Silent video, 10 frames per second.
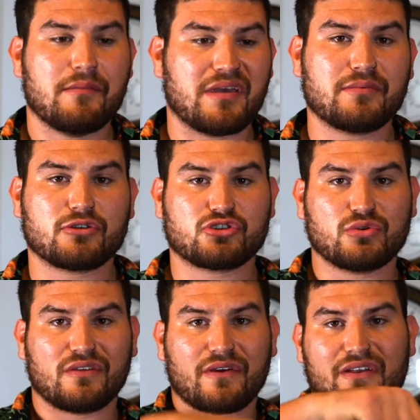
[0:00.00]
Maybe you're
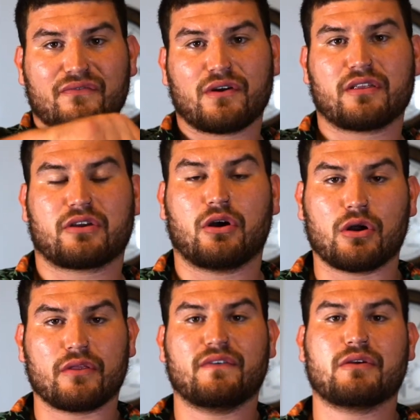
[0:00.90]
shooting the very front of the
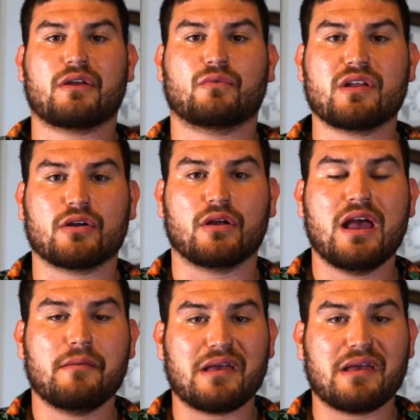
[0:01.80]
car or the very rear.